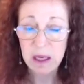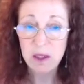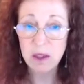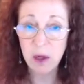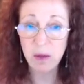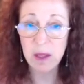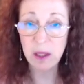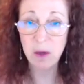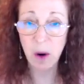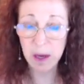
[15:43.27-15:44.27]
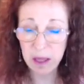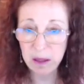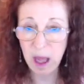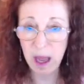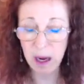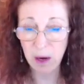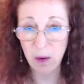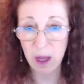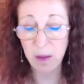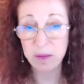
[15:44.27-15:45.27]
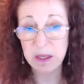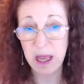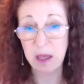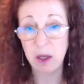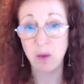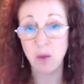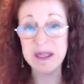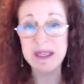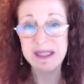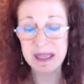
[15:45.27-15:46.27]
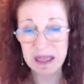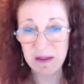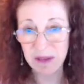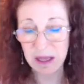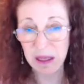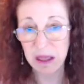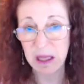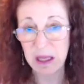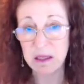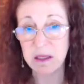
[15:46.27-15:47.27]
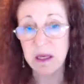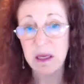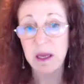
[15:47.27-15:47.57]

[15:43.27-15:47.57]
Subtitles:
so that you are in the higher realms and you're receiving things